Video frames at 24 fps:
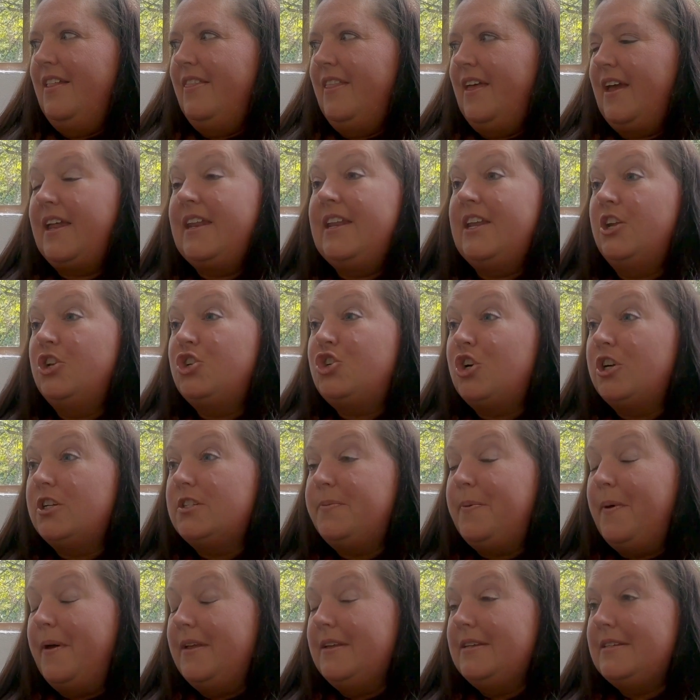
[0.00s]
like an
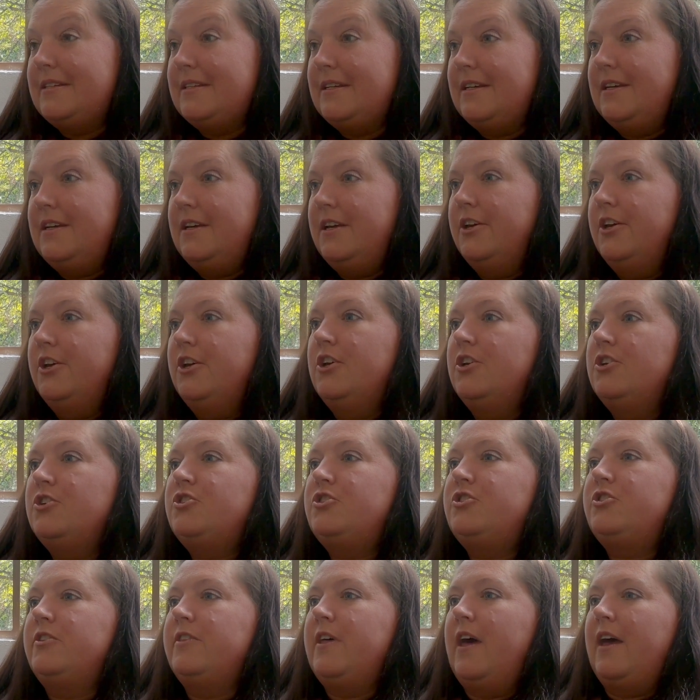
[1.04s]
insurance policy,
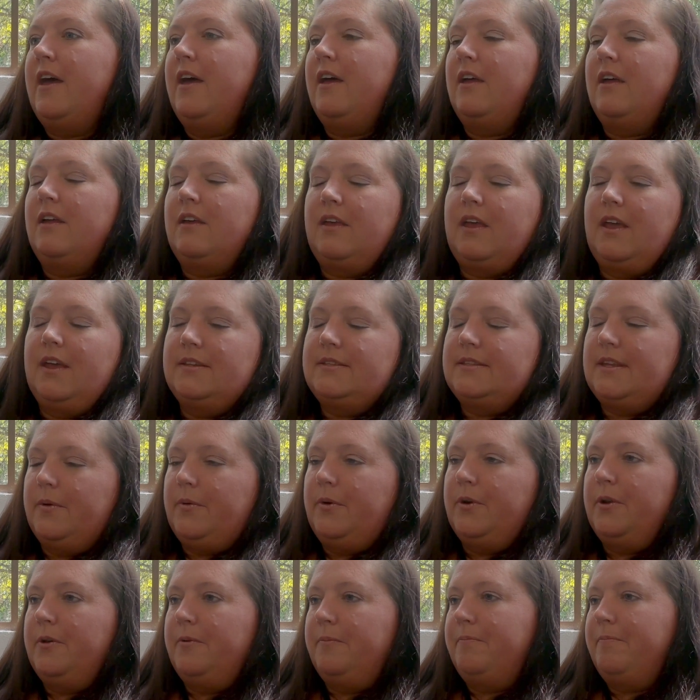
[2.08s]
that in case I
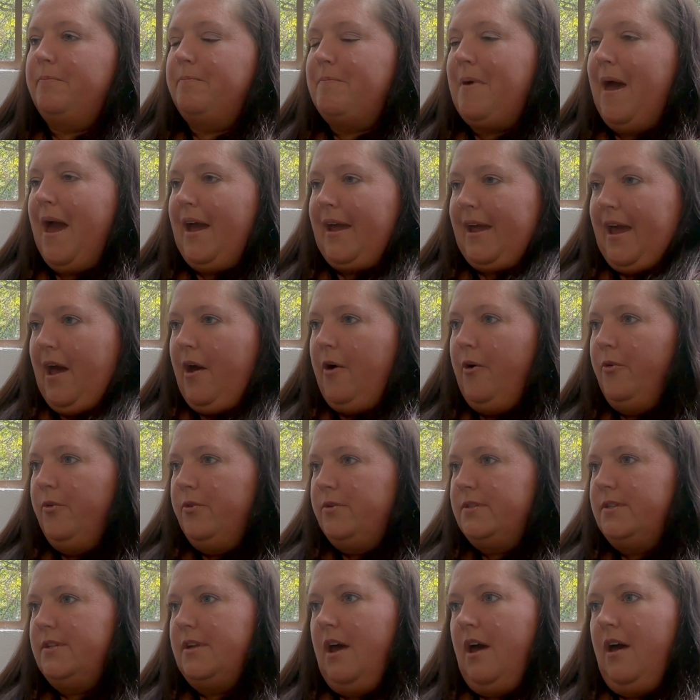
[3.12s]
were to back
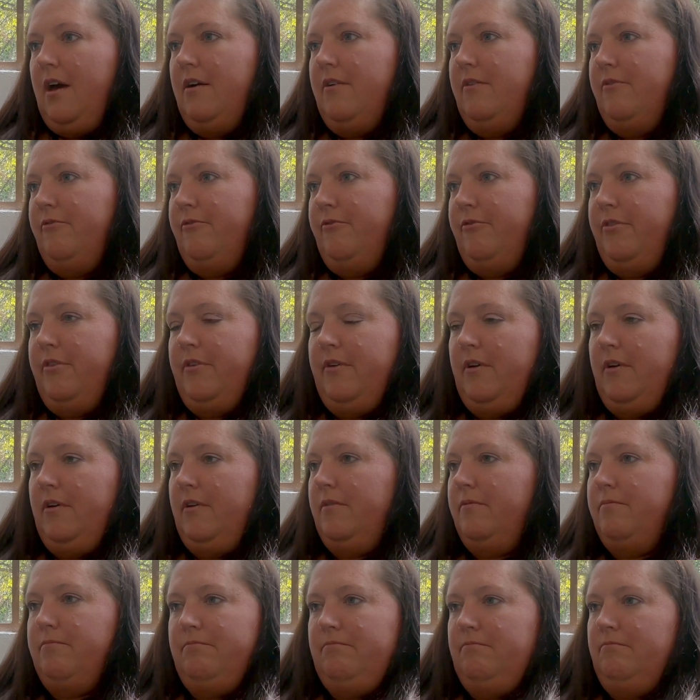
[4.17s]
out of
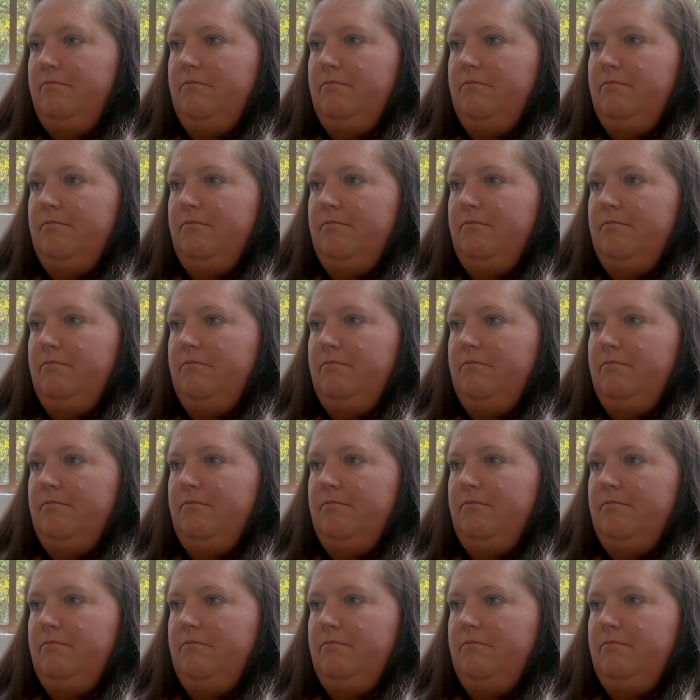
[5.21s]
the